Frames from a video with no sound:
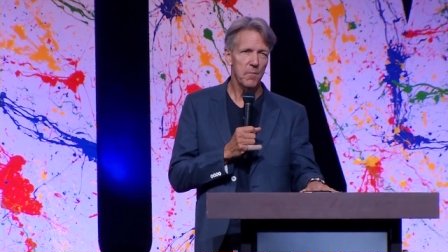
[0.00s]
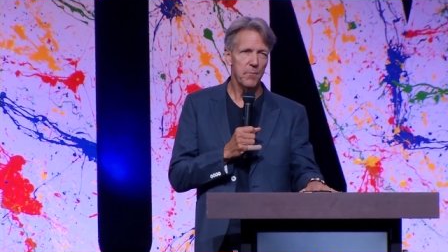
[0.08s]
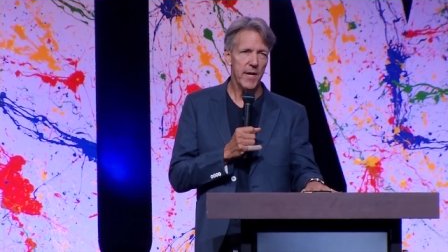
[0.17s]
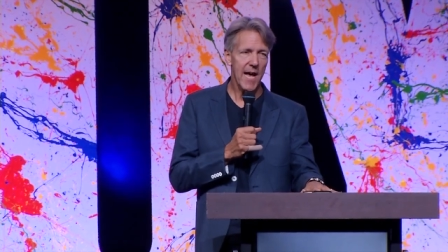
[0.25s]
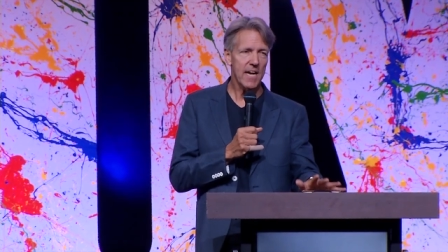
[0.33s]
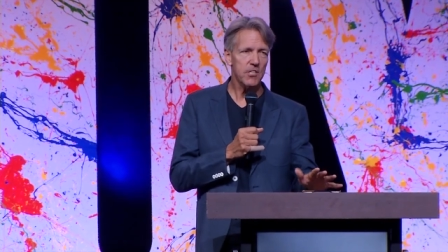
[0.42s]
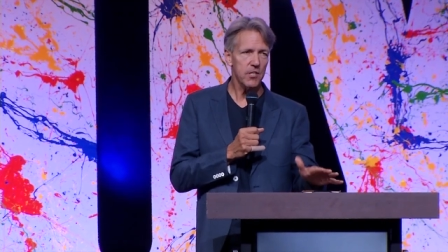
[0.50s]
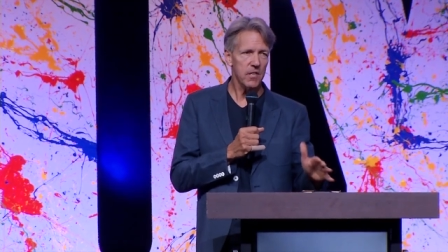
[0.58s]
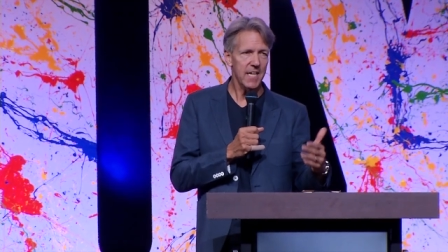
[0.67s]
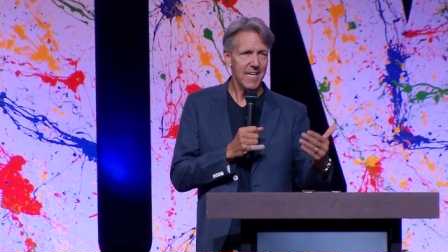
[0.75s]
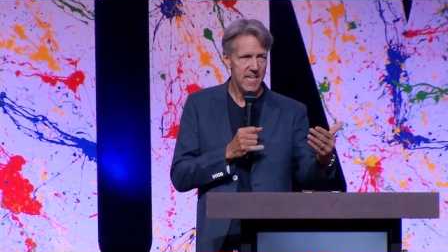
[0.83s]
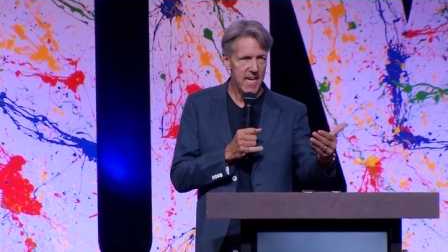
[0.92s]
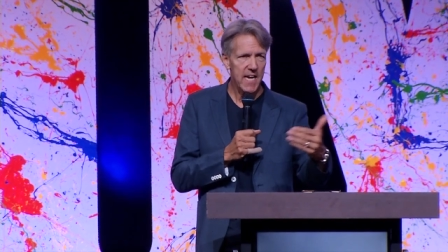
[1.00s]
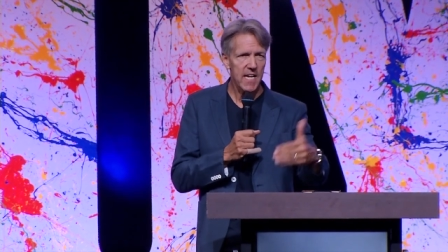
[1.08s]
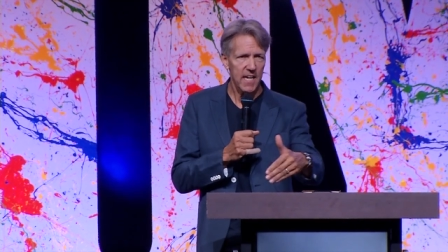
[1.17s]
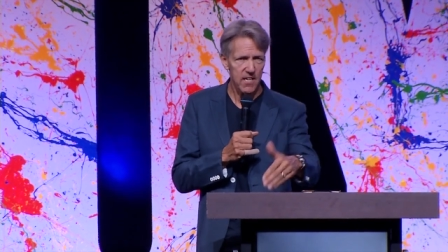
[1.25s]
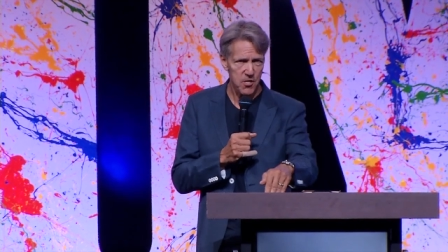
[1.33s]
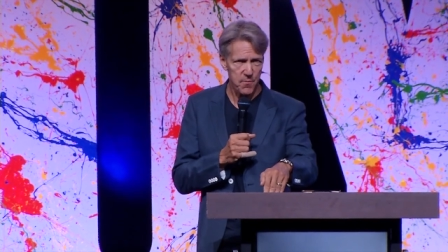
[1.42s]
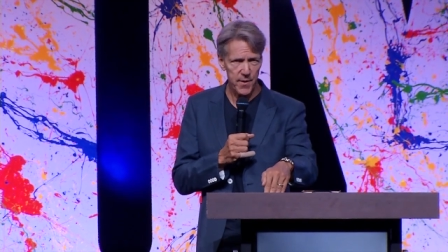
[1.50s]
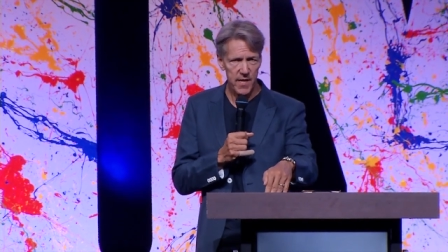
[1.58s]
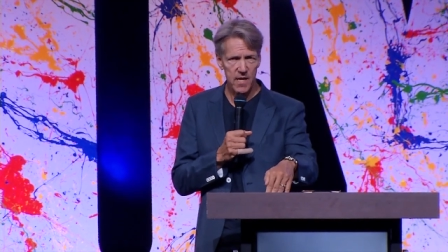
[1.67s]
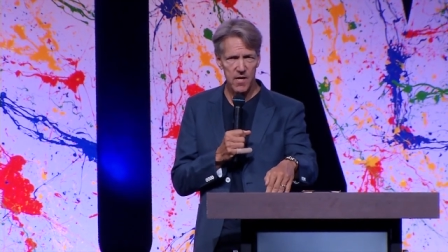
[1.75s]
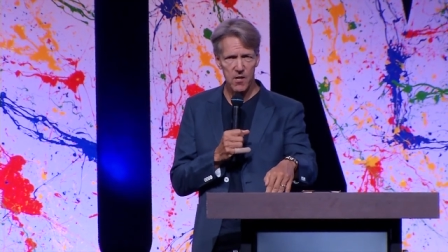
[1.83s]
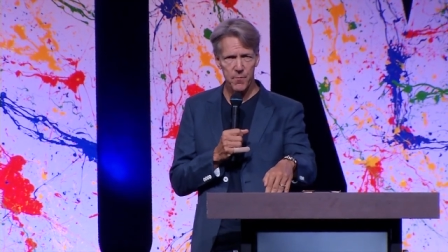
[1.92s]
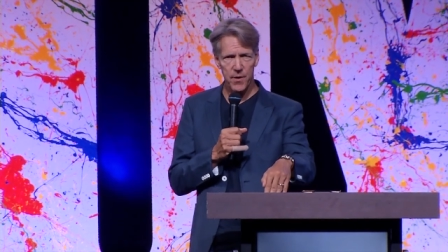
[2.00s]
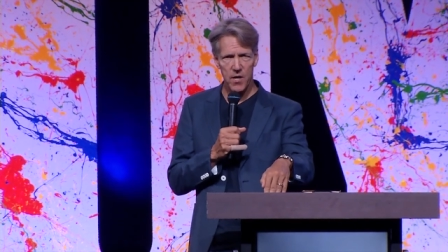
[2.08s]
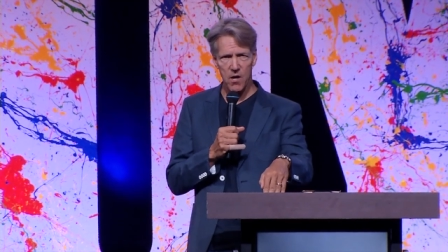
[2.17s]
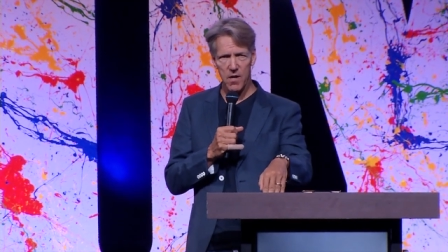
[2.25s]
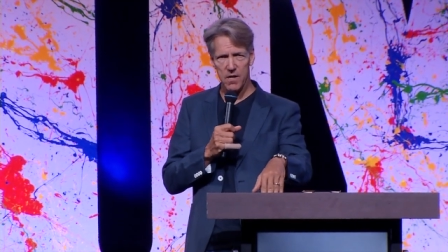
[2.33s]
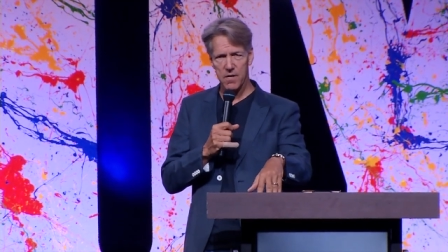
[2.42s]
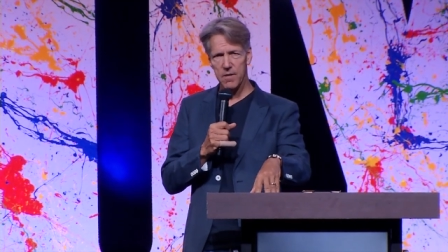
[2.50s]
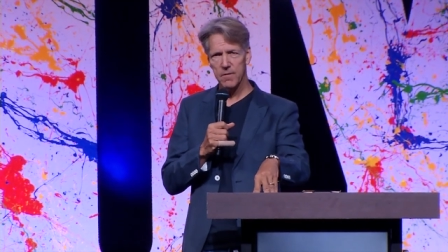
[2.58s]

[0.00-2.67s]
be actually needing to be here but aren't.